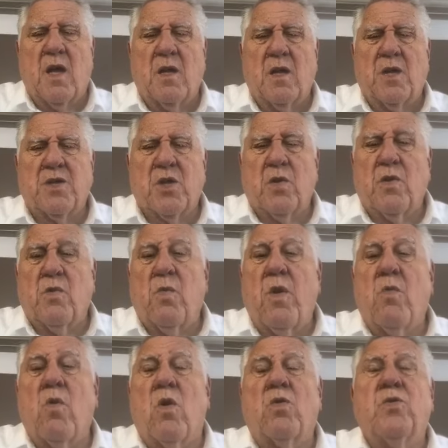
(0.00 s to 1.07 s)
so that
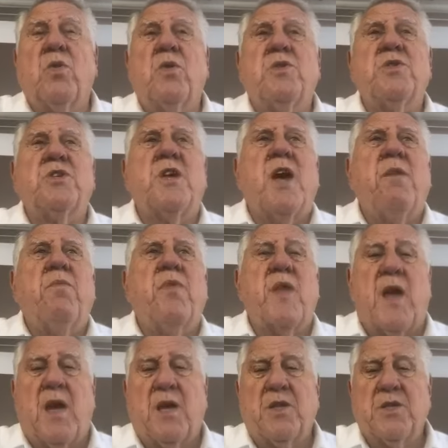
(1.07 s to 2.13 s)
we won't do the same
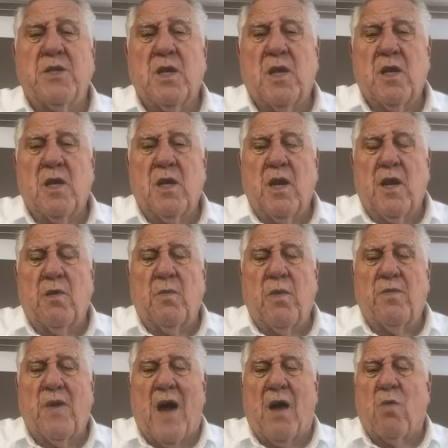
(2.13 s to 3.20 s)
things. And
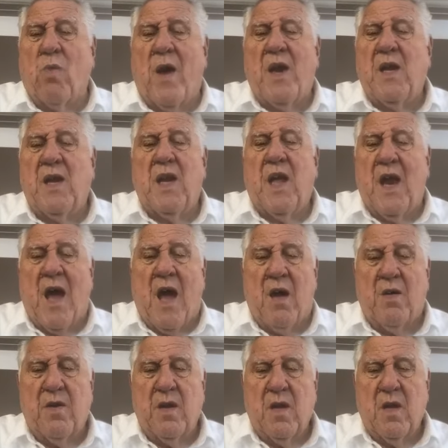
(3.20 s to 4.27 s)
we've got a way to get
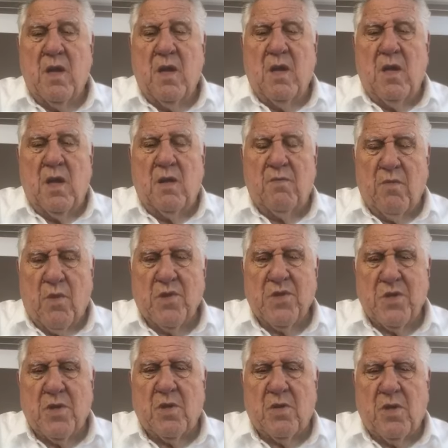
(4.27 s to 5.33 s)
out in
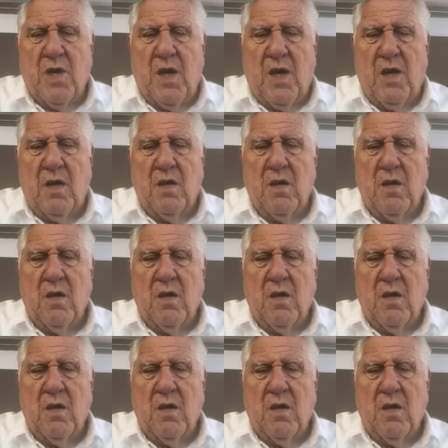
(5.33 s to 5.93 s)
verse 13.